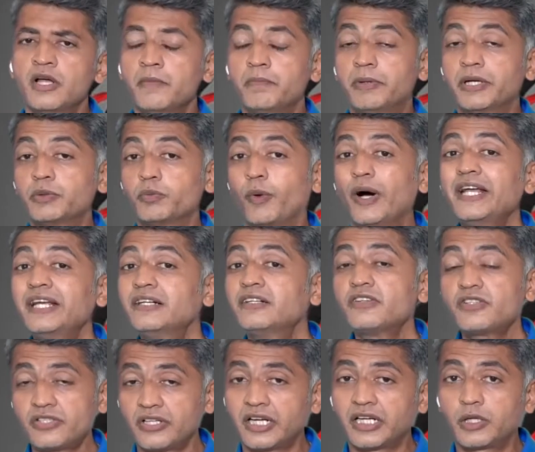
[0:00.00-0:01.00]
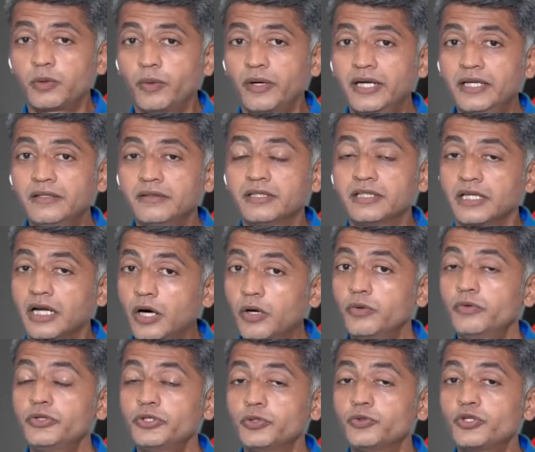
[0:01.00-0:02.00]
But why it is required?
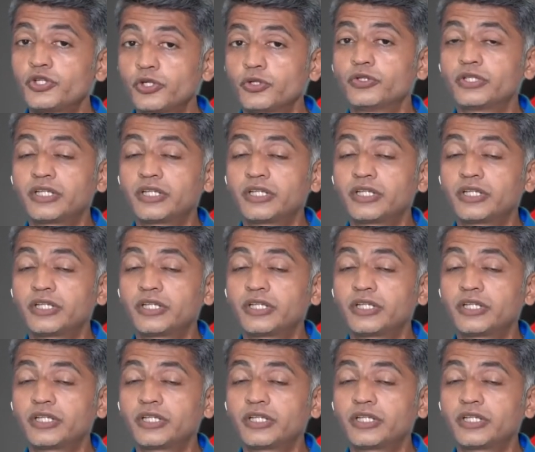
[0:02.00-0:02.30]
Now you should